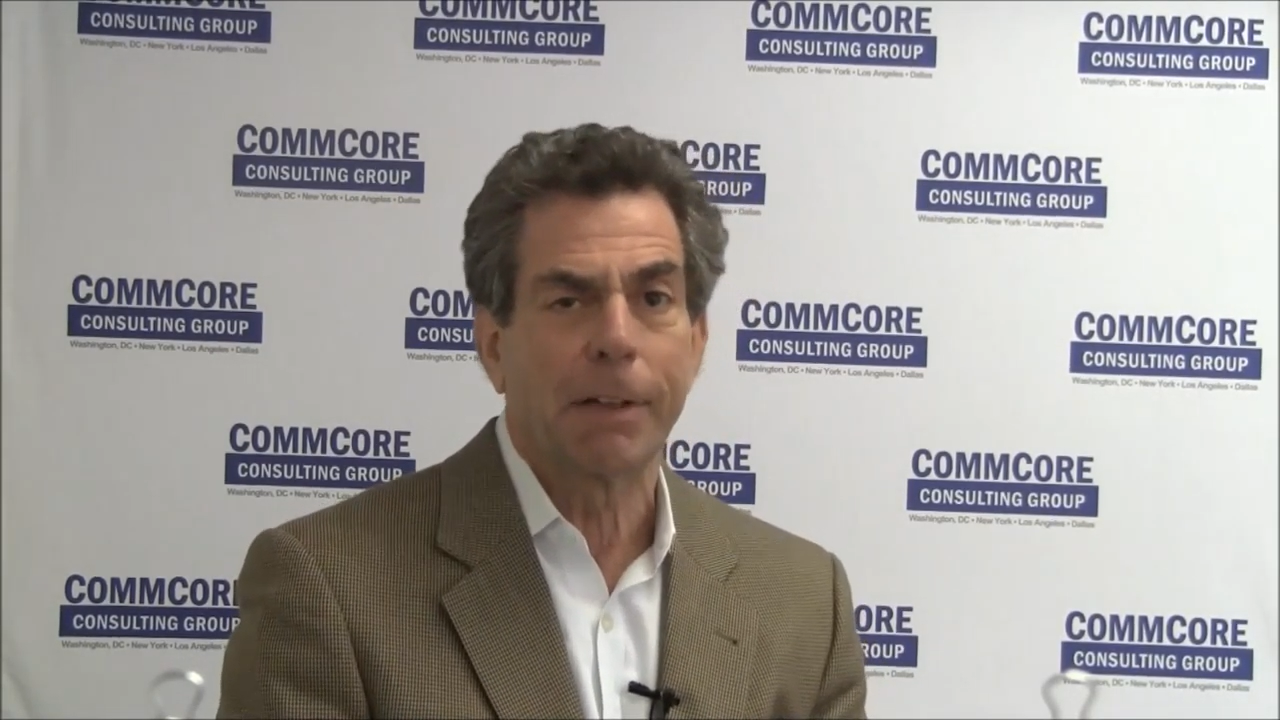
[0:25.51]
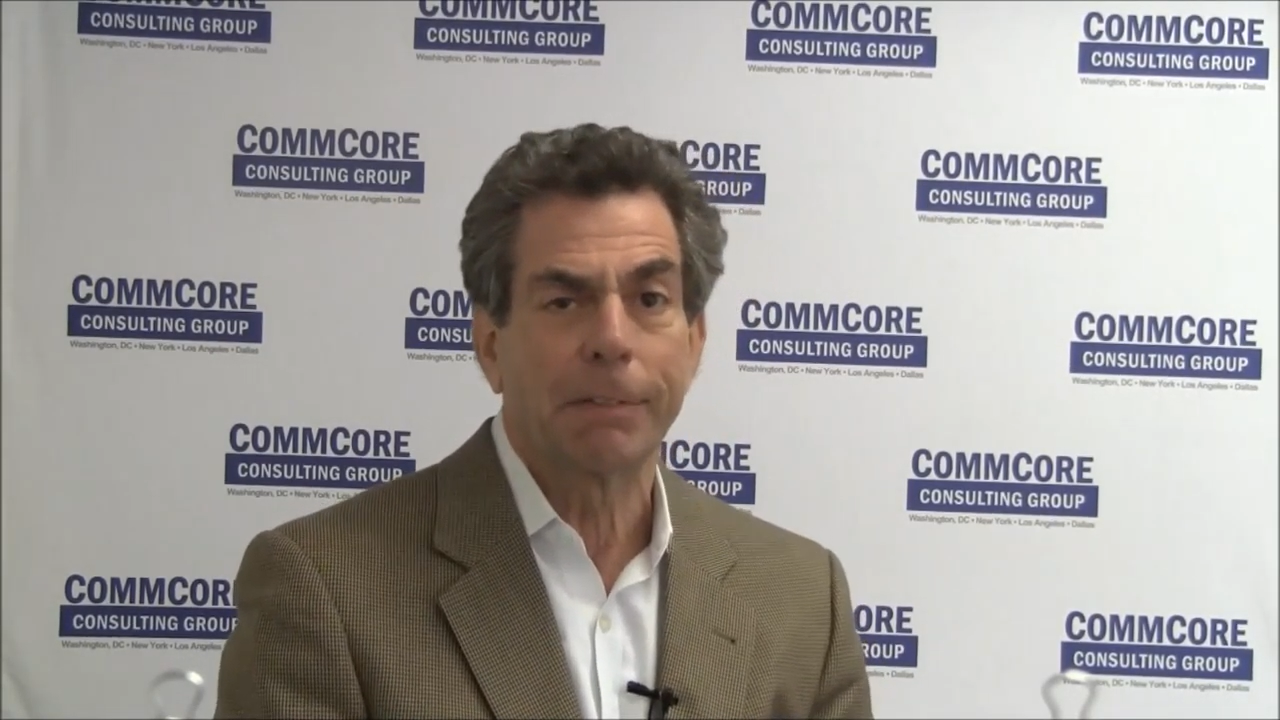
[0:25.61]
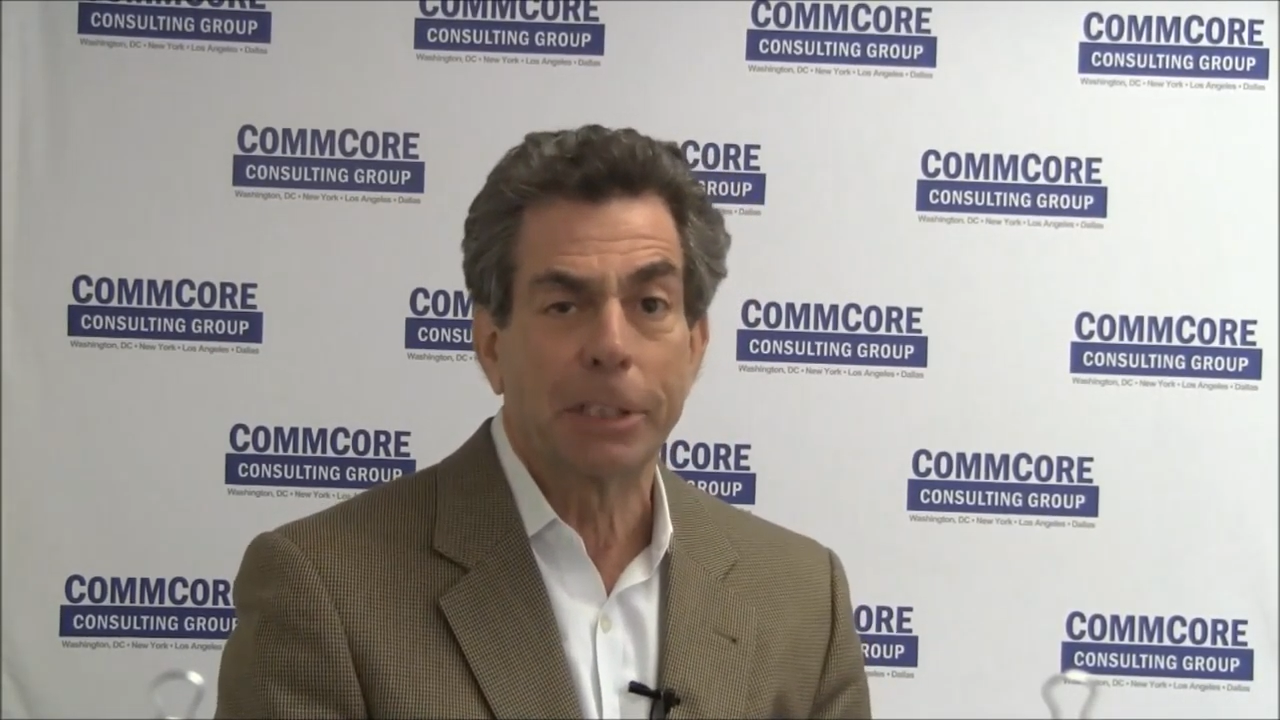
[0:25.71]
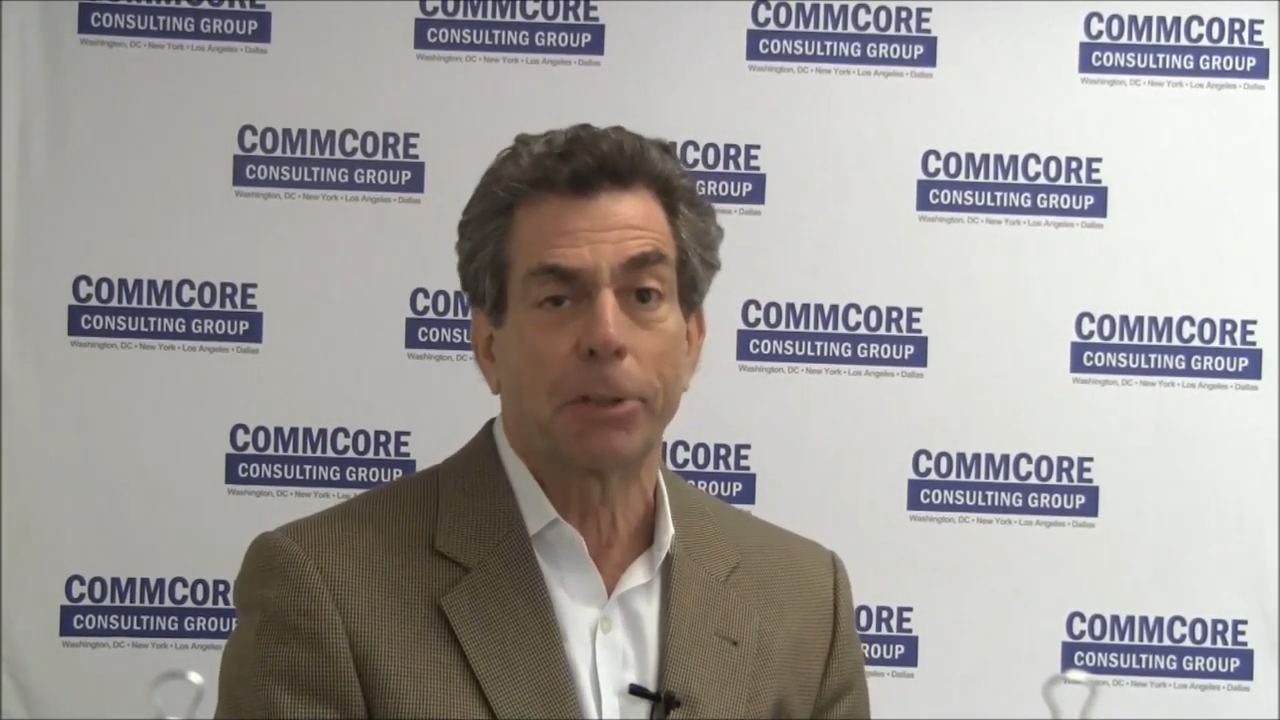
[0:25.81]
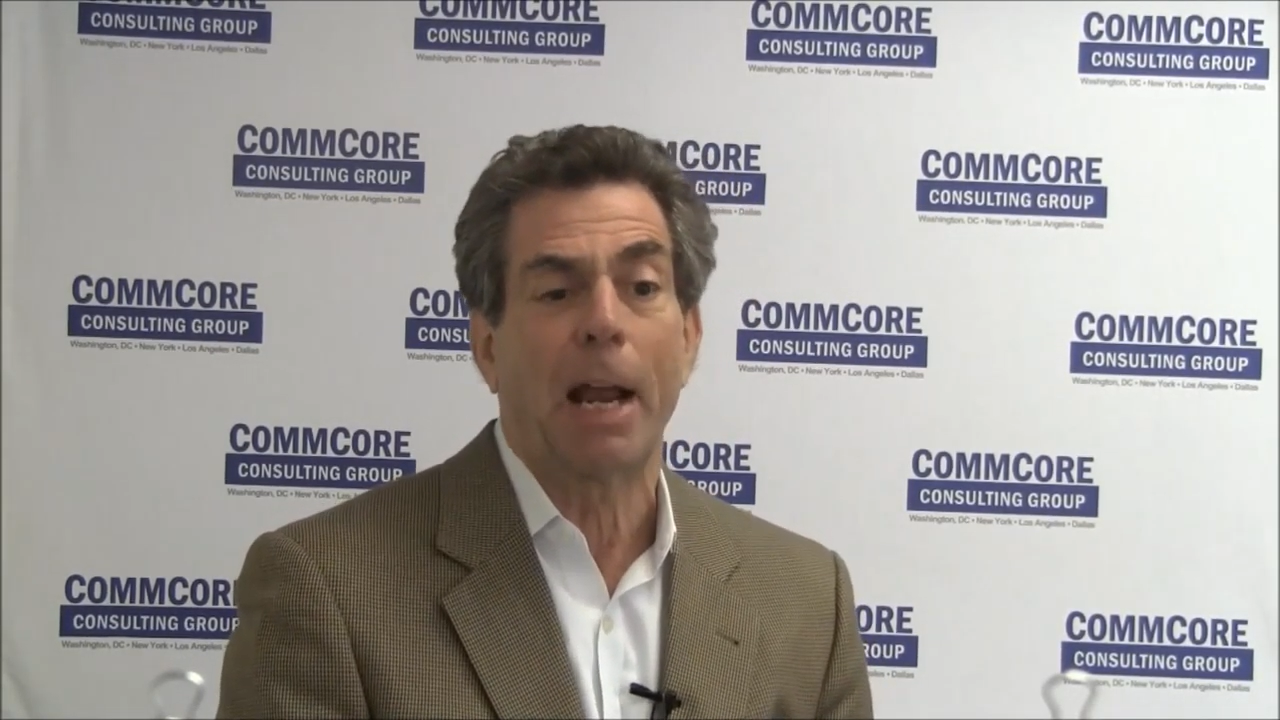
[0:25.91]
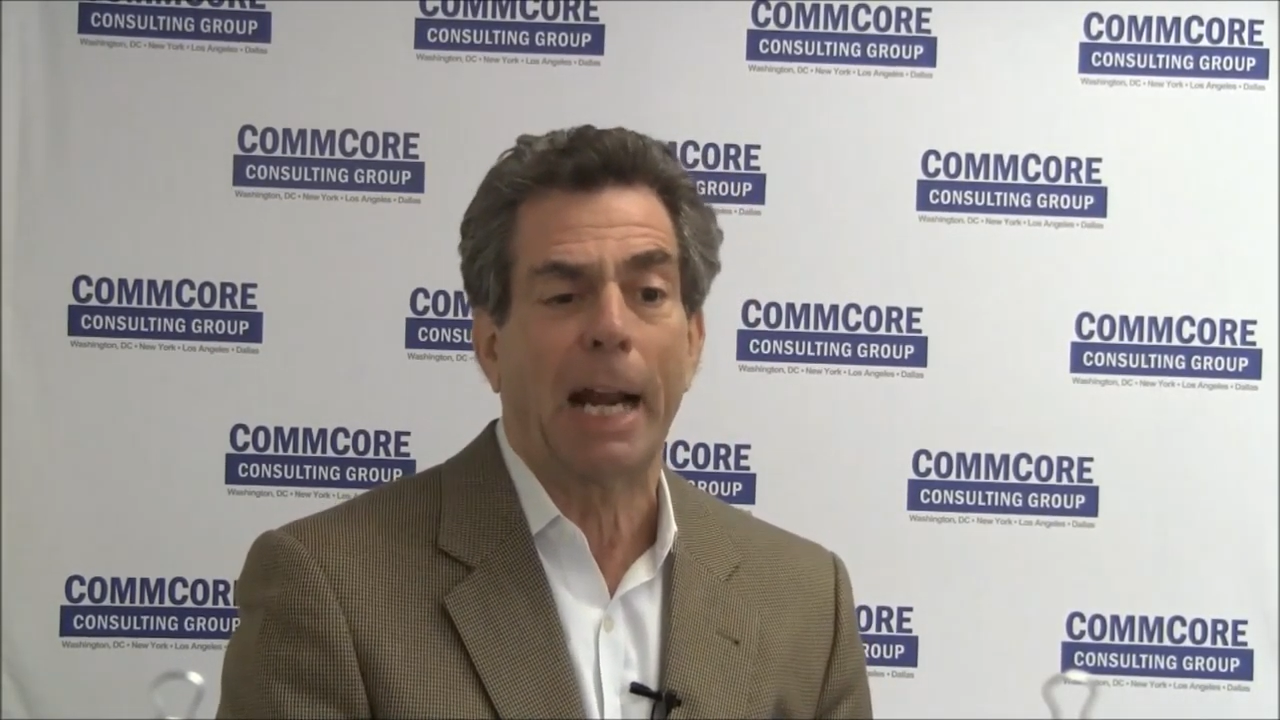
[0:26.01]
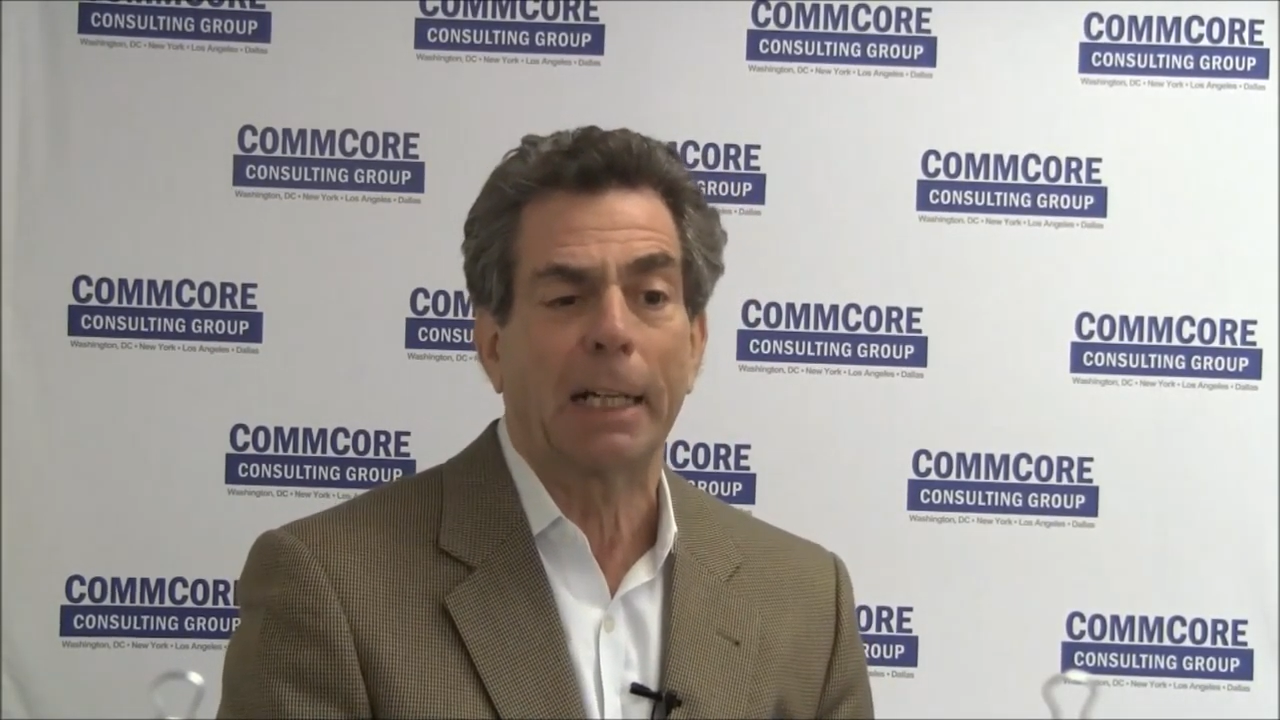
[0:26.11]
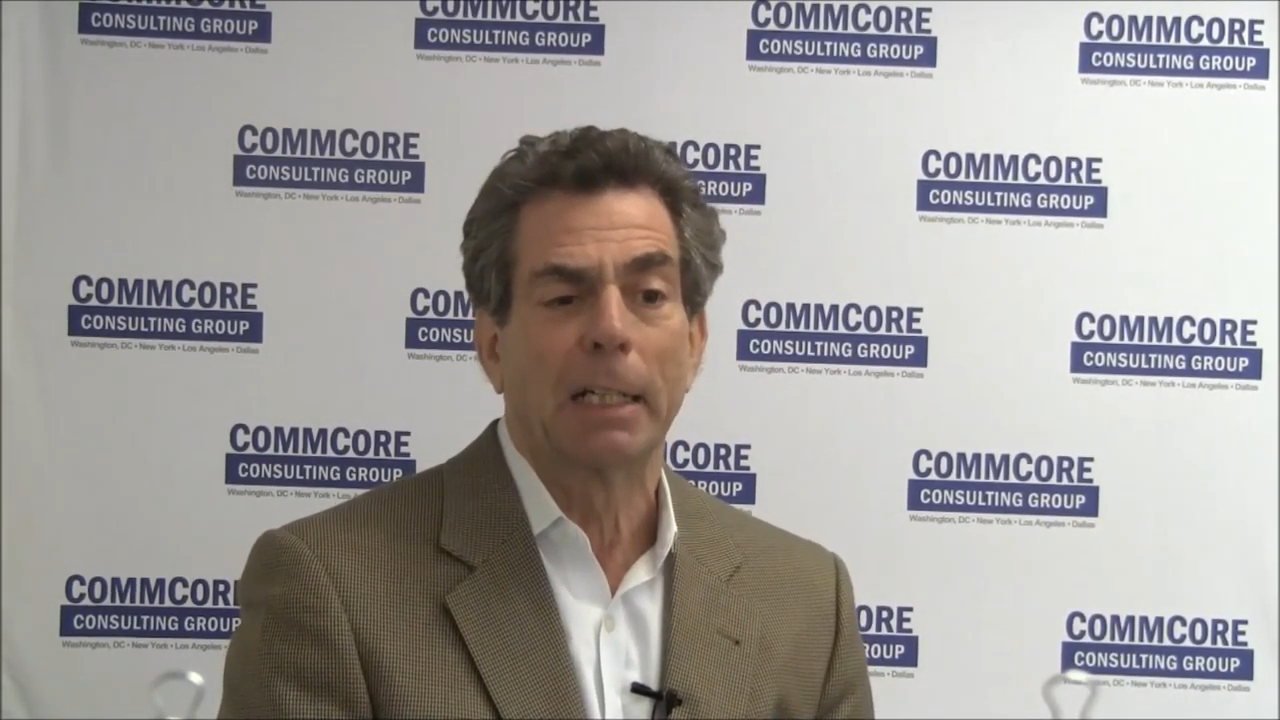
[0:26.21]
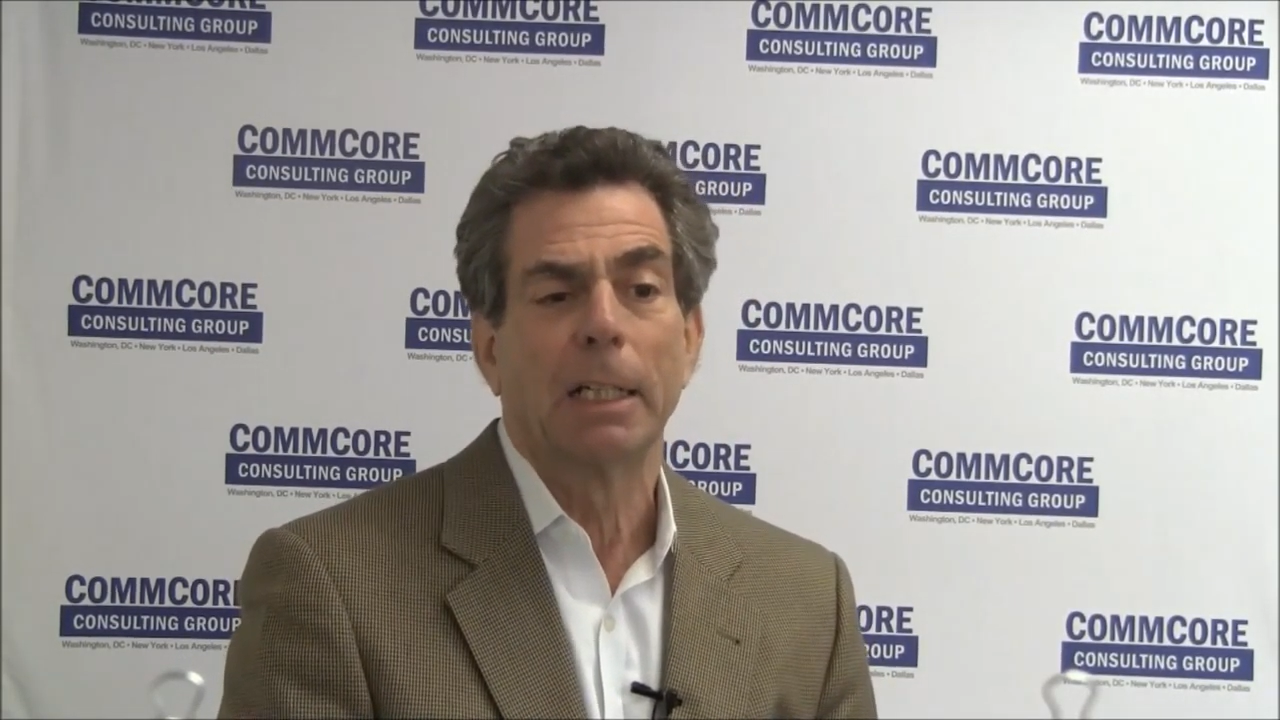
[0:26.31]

every track.